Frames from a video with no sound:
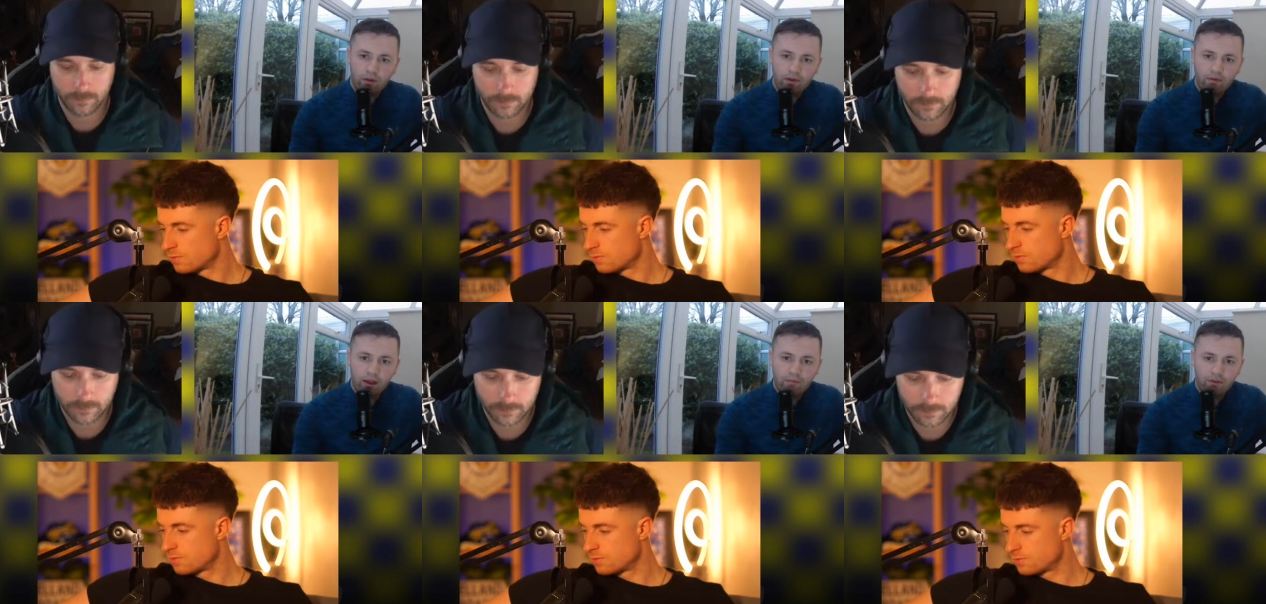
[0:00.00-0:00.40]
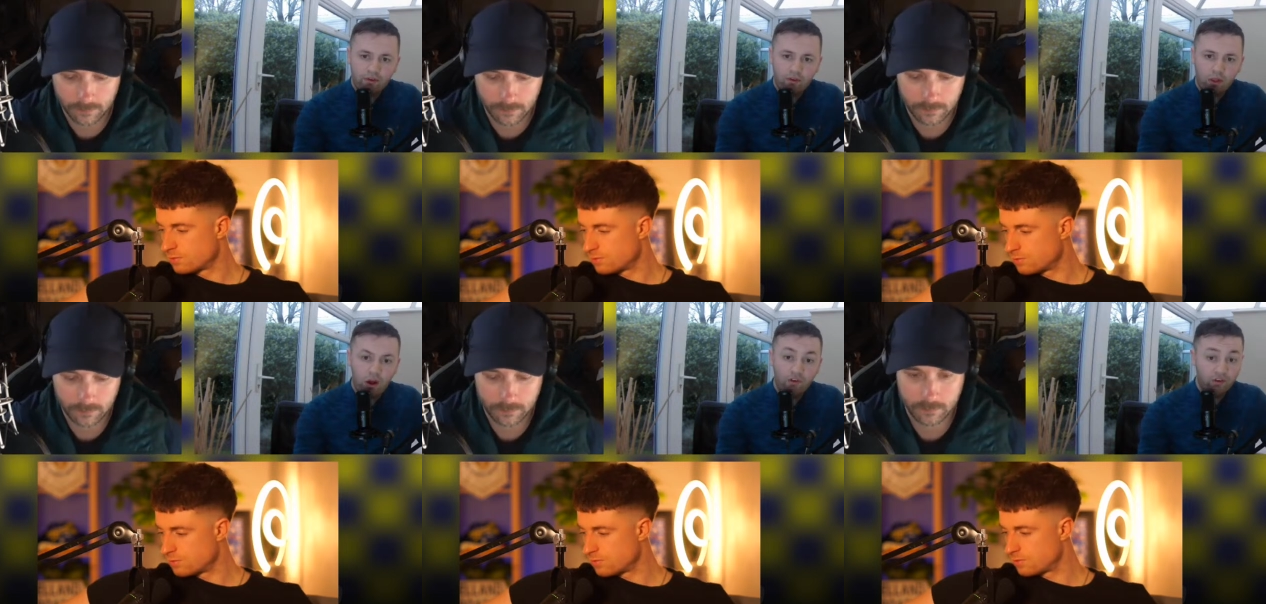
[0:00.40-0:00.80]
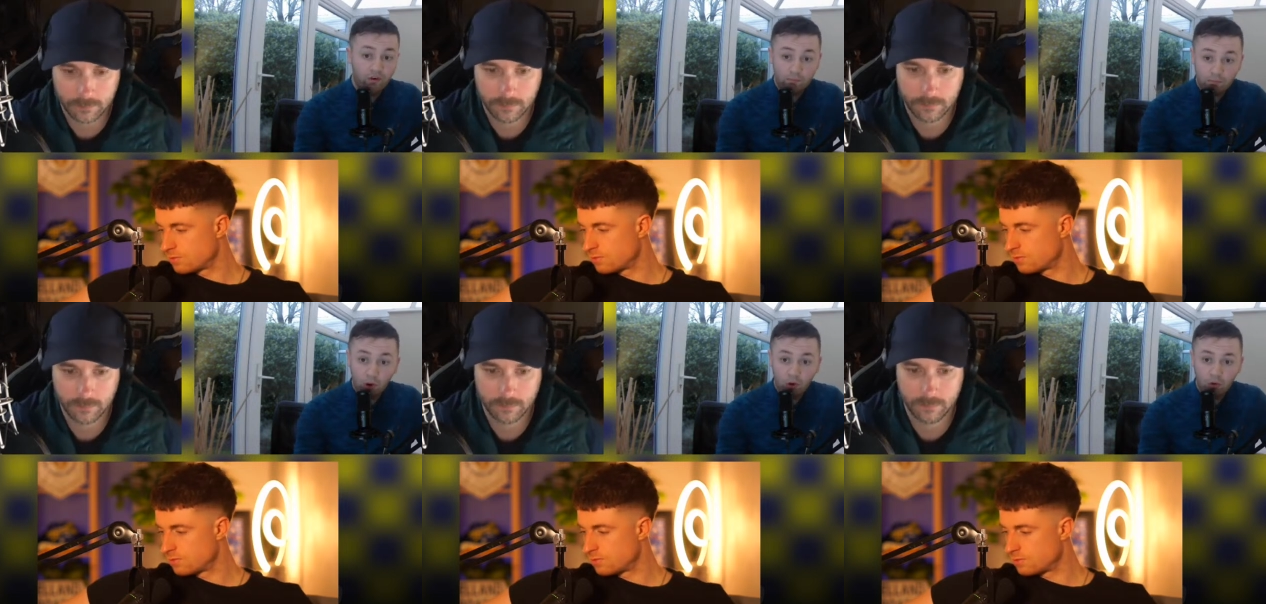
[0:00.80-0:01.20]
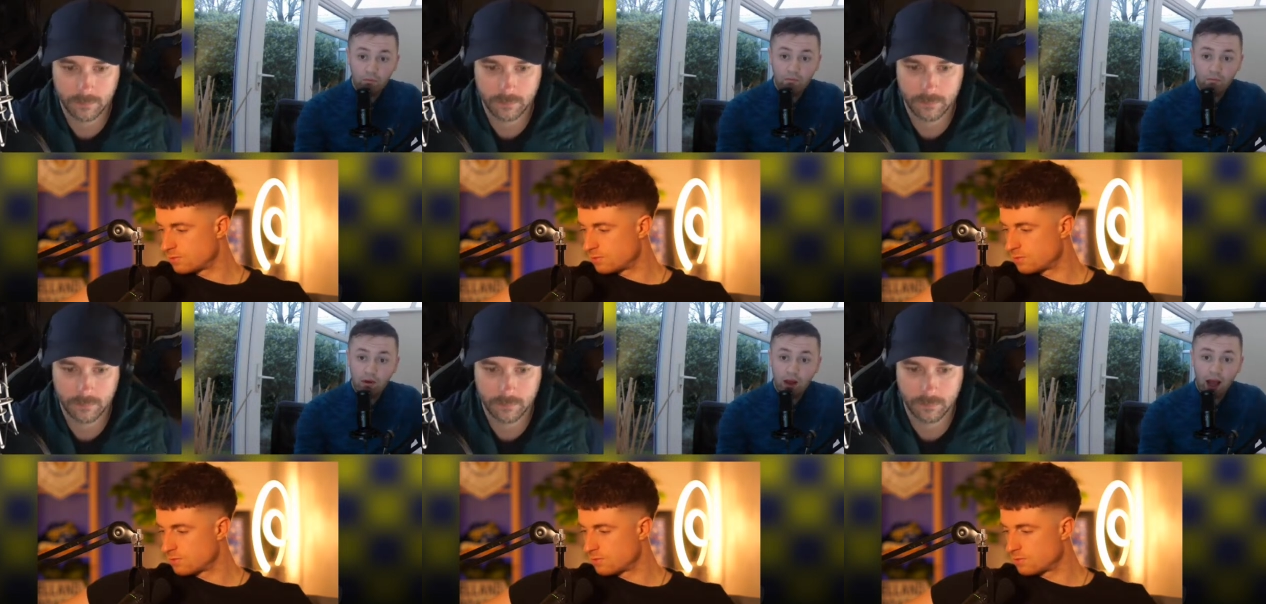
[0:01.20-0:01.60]
Speaker 1: I mean, I'm still hopeful, but
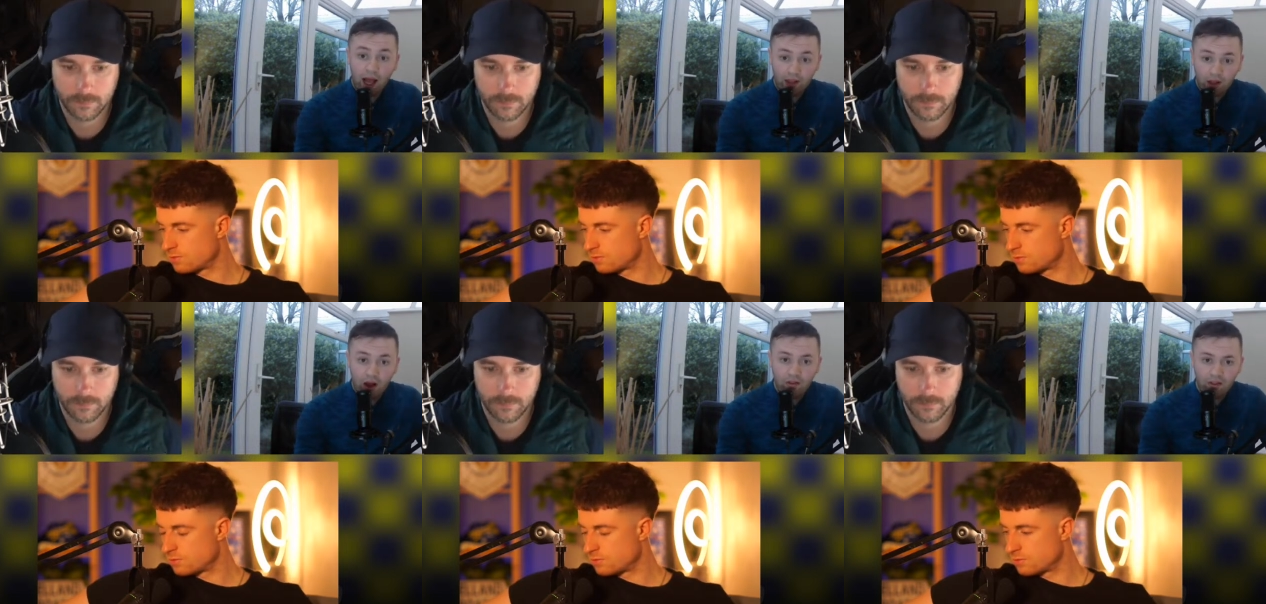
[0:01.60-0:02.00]
I can't